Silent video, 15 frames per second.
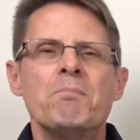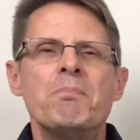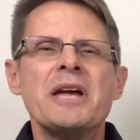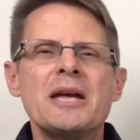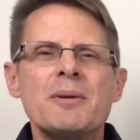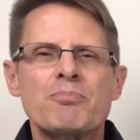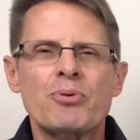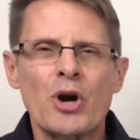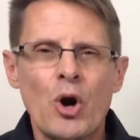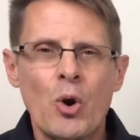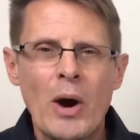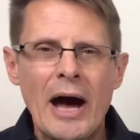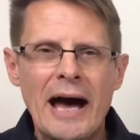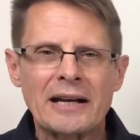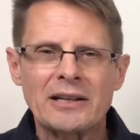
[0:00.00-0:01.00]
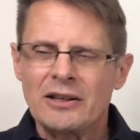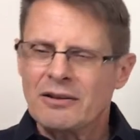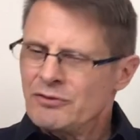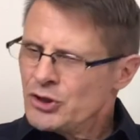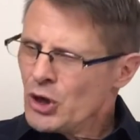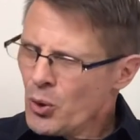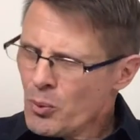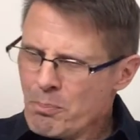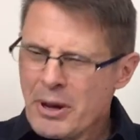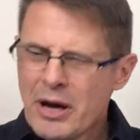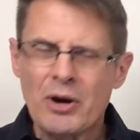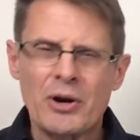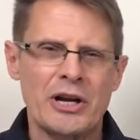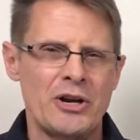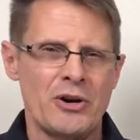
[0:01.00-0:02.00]
Be proactive. Don't
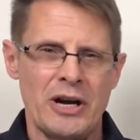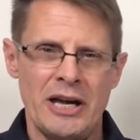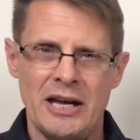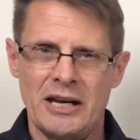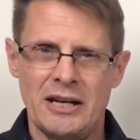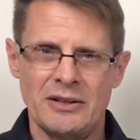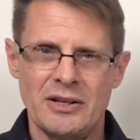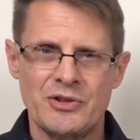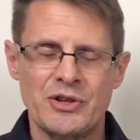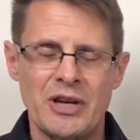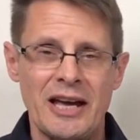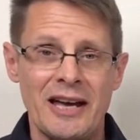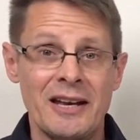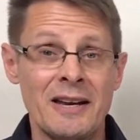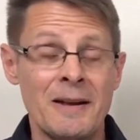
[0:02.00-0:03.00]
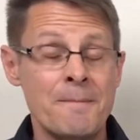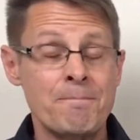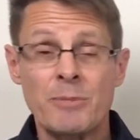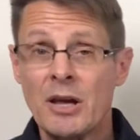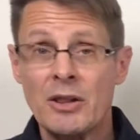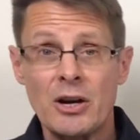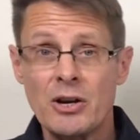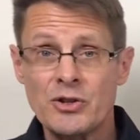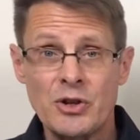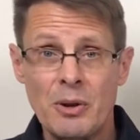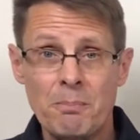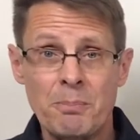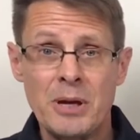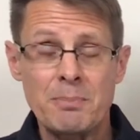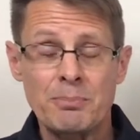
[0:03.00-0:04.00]
bury your head in the sand. There are
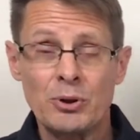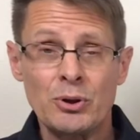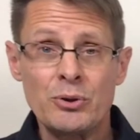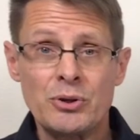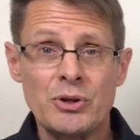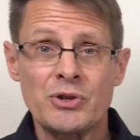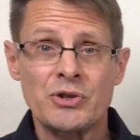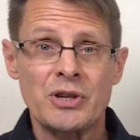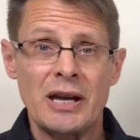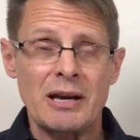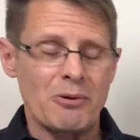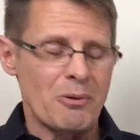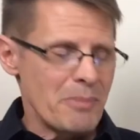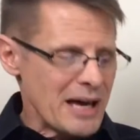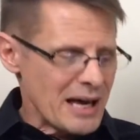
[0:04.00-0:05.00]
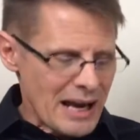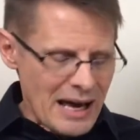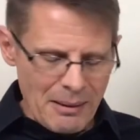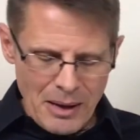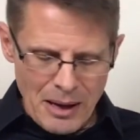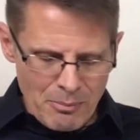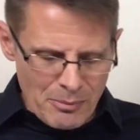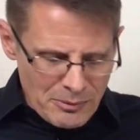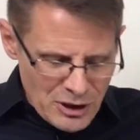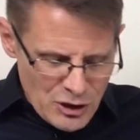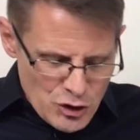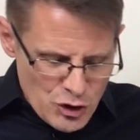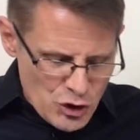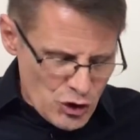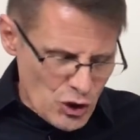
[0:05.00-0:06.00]
some people who just say, well, man, I'm
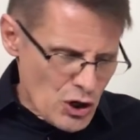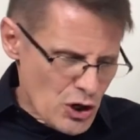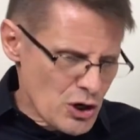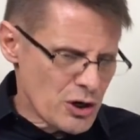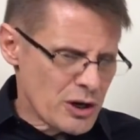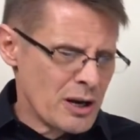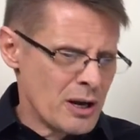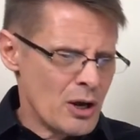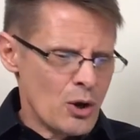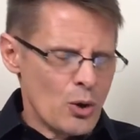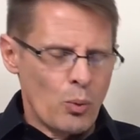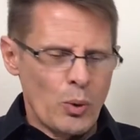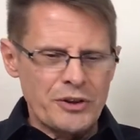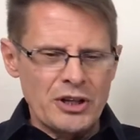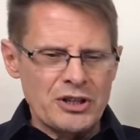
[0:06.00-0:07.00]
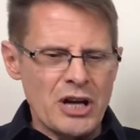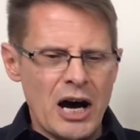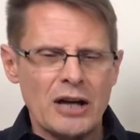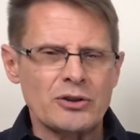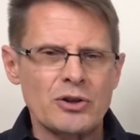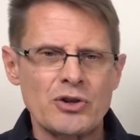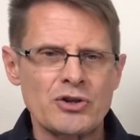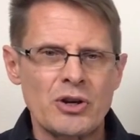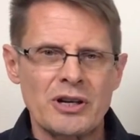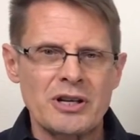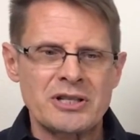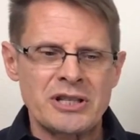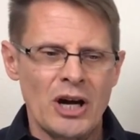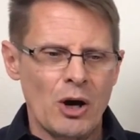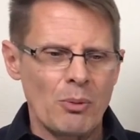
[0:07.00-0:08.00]
concerned what the doctor's going
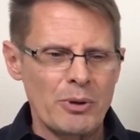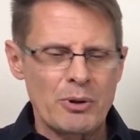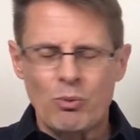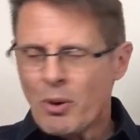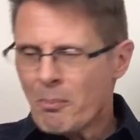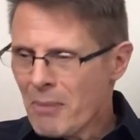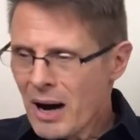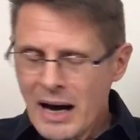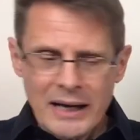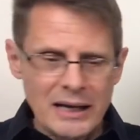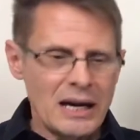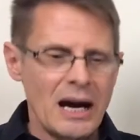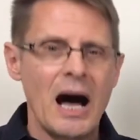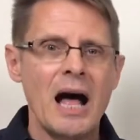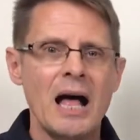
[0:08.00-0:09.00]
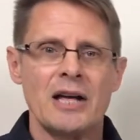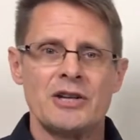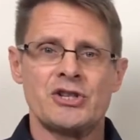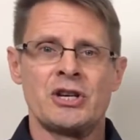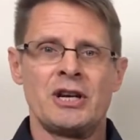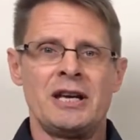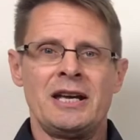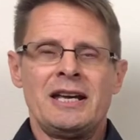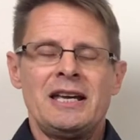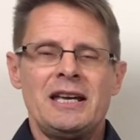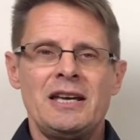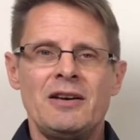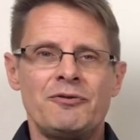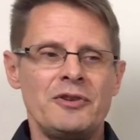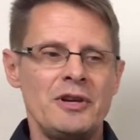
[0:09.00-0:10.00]
to tell me. Well, my gosh,
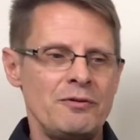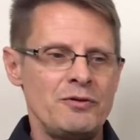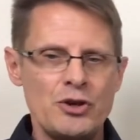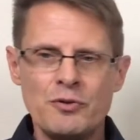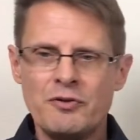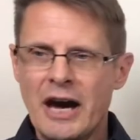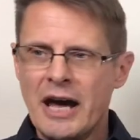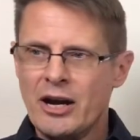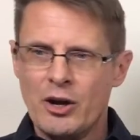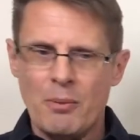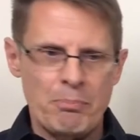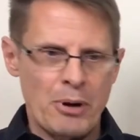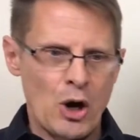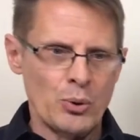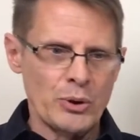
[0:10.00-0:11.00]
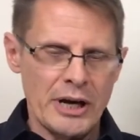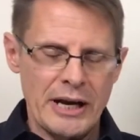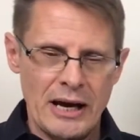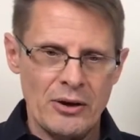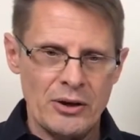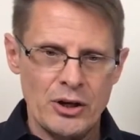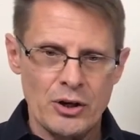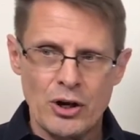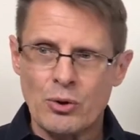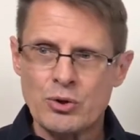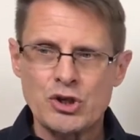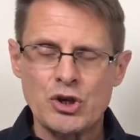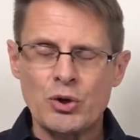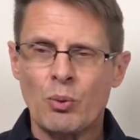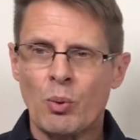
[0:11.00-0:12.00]
if you've got an opponent out here,
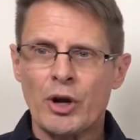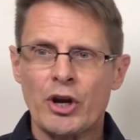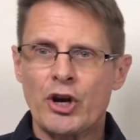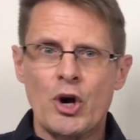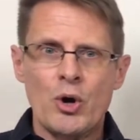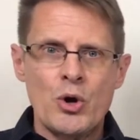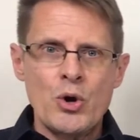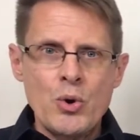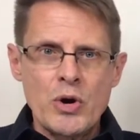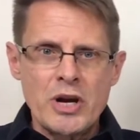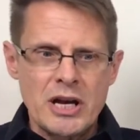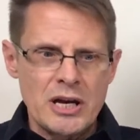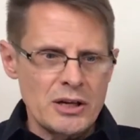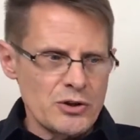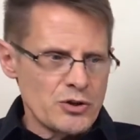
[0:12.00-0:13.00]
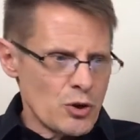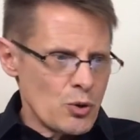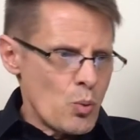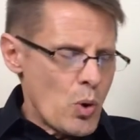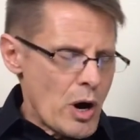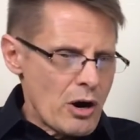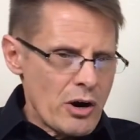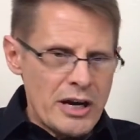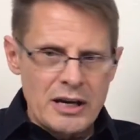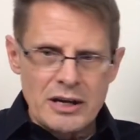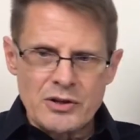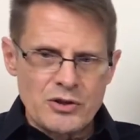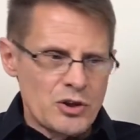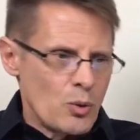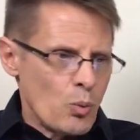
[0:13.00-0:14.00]
don't you want to know who he is and where he
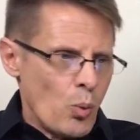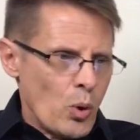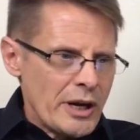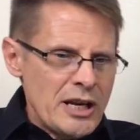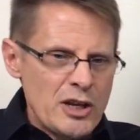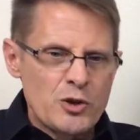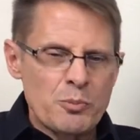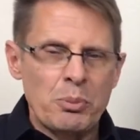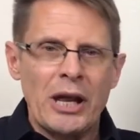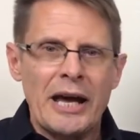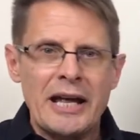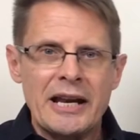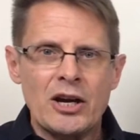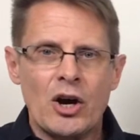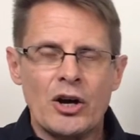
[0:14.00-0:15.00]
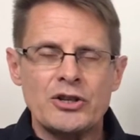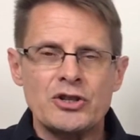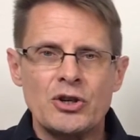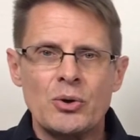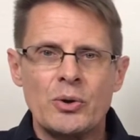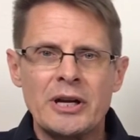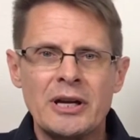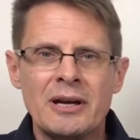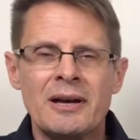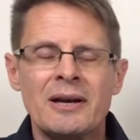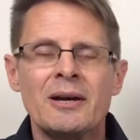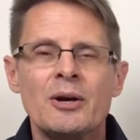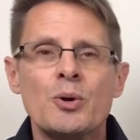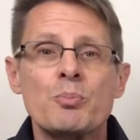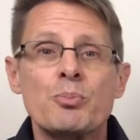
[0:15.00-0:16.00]
is and what he's planning on doing?
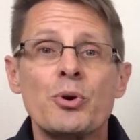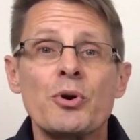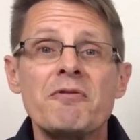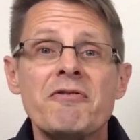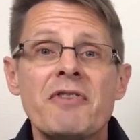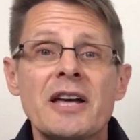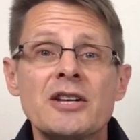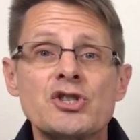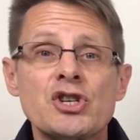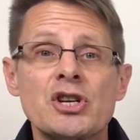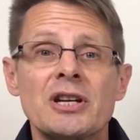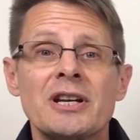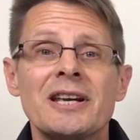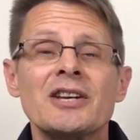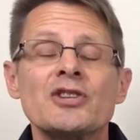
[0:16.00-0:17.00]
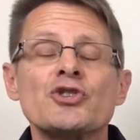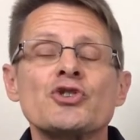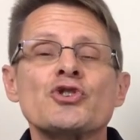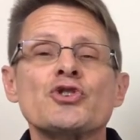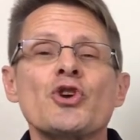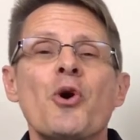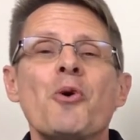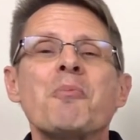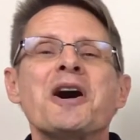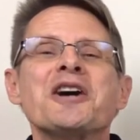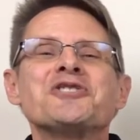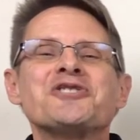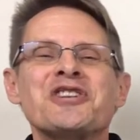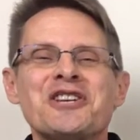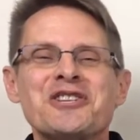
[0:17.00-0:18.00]
Prevention is so
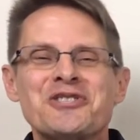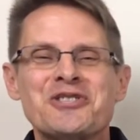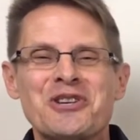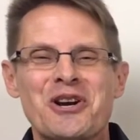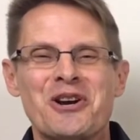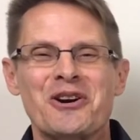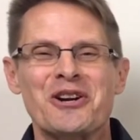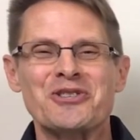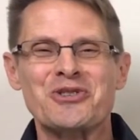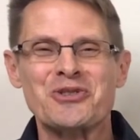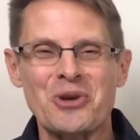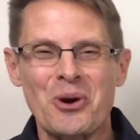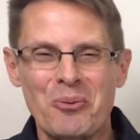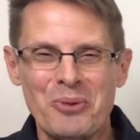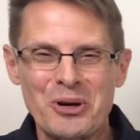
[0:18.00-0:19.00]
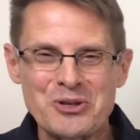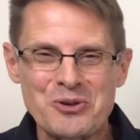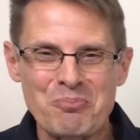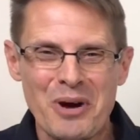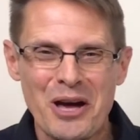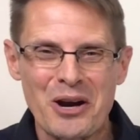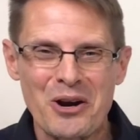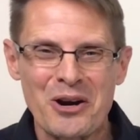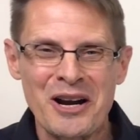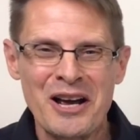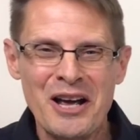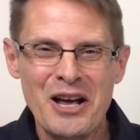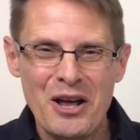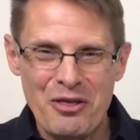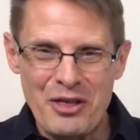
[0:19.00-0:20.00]
much easier and so much better
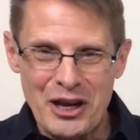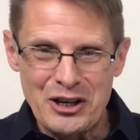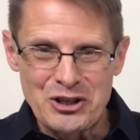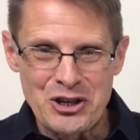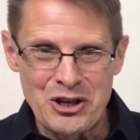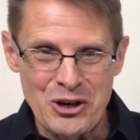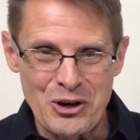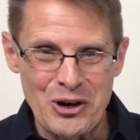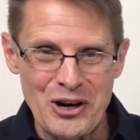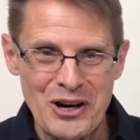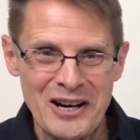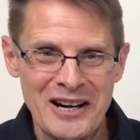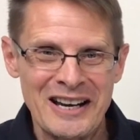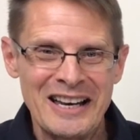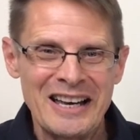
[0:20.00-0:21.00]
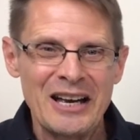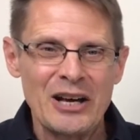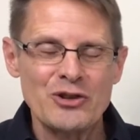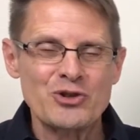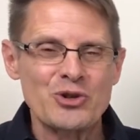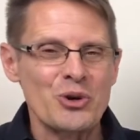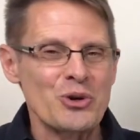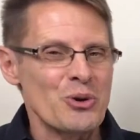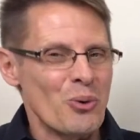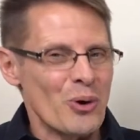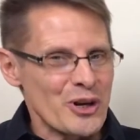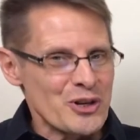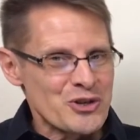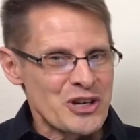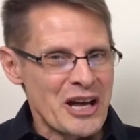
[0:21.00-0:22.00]
than cure. And so you
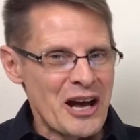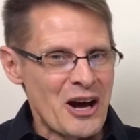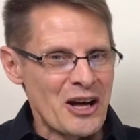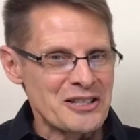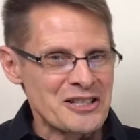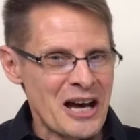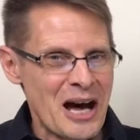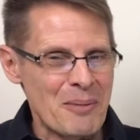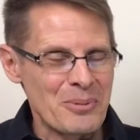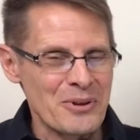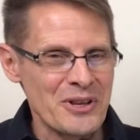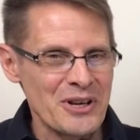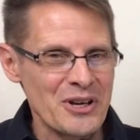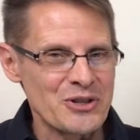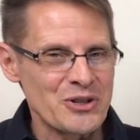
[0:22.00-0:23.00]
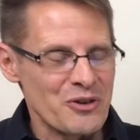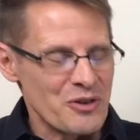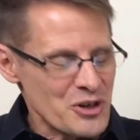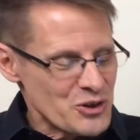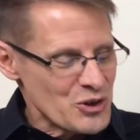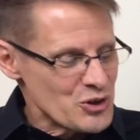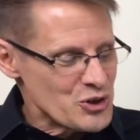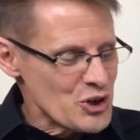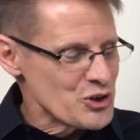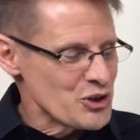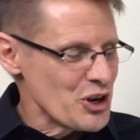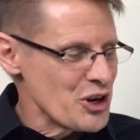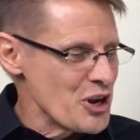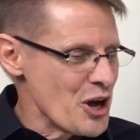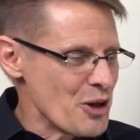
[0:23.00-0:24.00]
want to stay on top of this. And this is
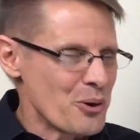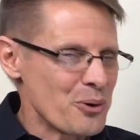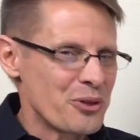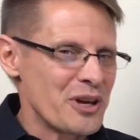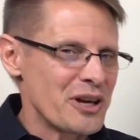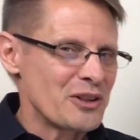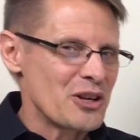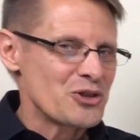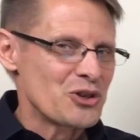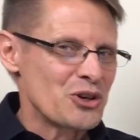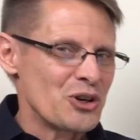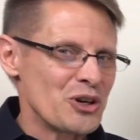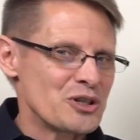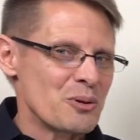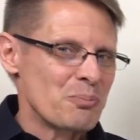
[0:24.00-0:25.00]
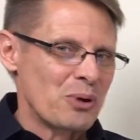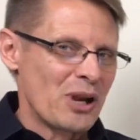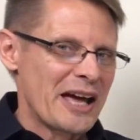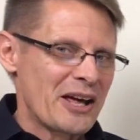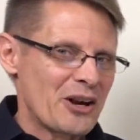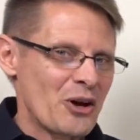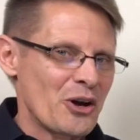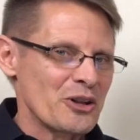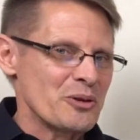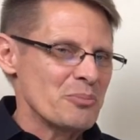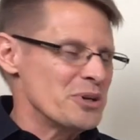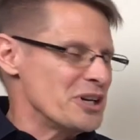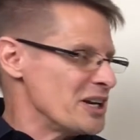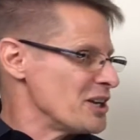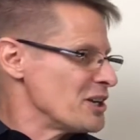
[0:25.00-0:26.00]
just another thing that's good to plan on at the
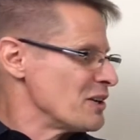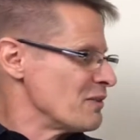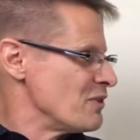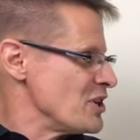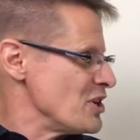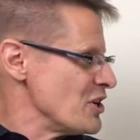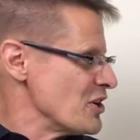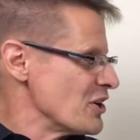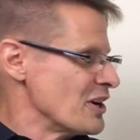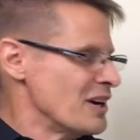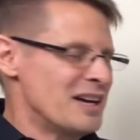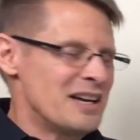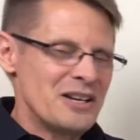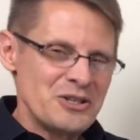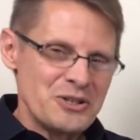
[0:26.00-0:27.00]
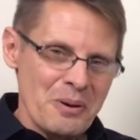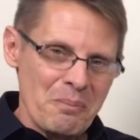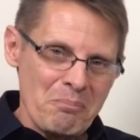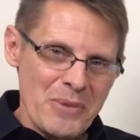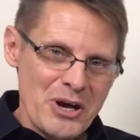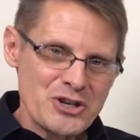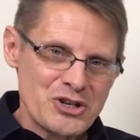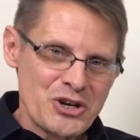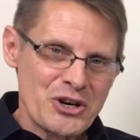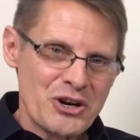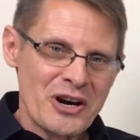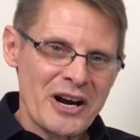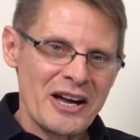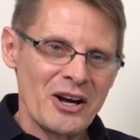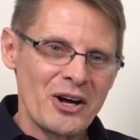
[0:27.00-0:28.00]
beginning of the year, to measure
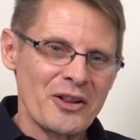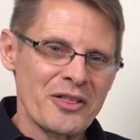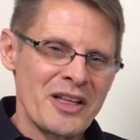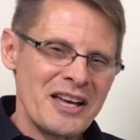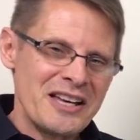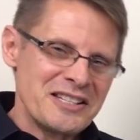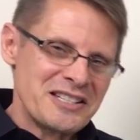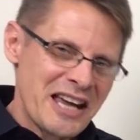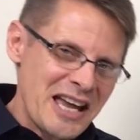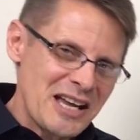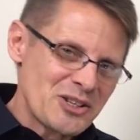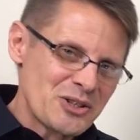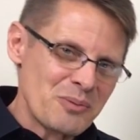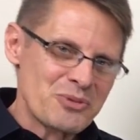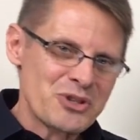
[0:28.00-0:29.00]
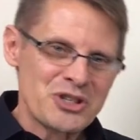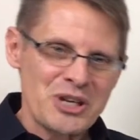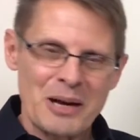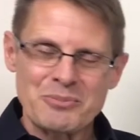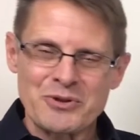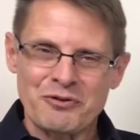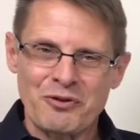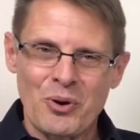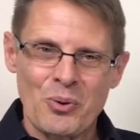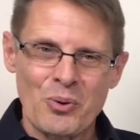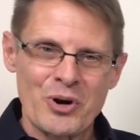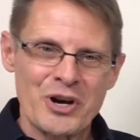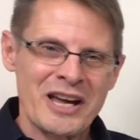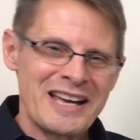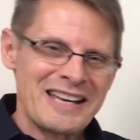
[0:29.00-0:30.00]
your health, take some steps
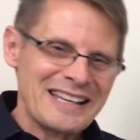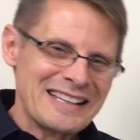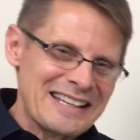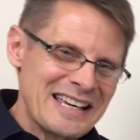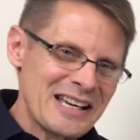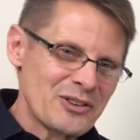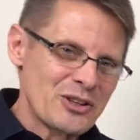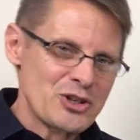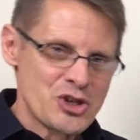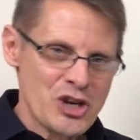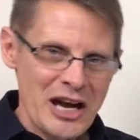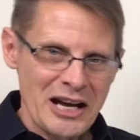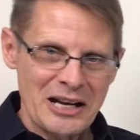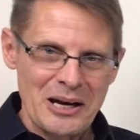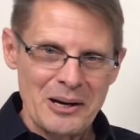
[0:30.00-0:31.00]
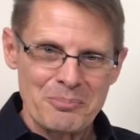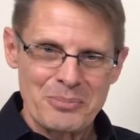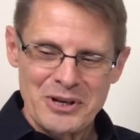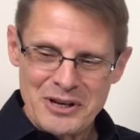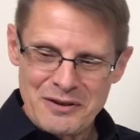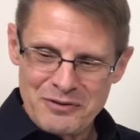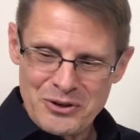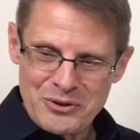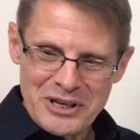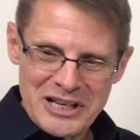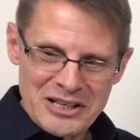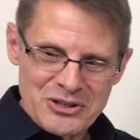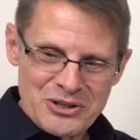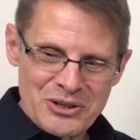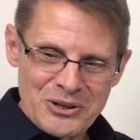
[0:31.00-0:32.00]
forward, get the checkup if you
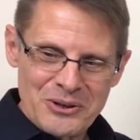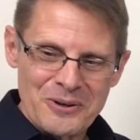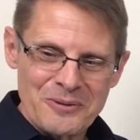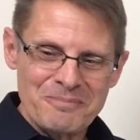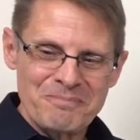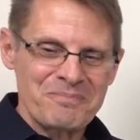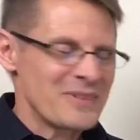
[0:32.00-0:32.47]
need to.